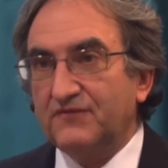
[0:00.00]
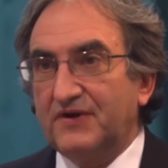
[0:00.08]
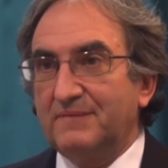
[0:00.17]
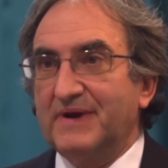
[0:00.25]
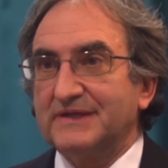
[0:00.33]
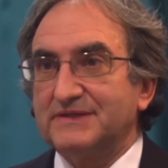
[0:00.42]
you
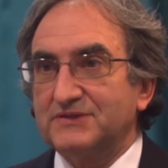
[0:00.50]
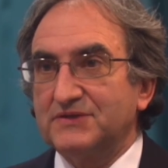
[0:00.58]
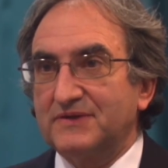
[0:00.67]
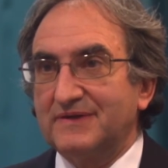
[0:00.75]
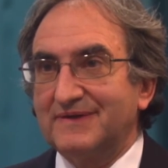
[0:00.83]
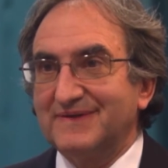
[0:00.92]
very much,
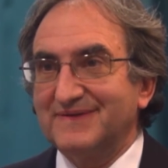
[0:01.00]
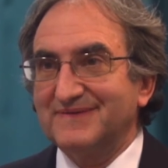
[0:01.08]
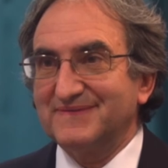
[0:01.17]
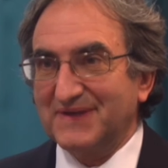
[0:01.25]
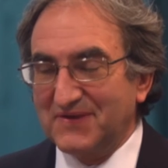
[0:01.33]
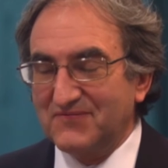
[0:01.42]
John.
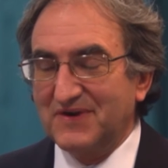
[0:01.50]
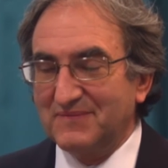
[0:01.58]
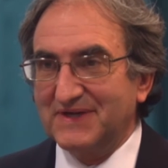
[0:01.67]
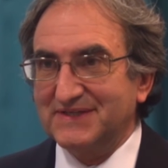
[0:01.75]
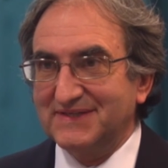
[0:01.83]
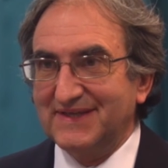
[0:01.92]
Thank you very
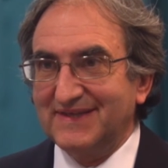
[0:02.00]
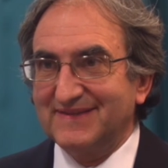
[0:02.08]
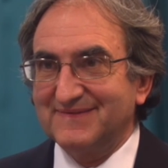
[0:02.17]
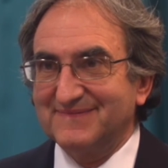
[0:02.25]
much indeed.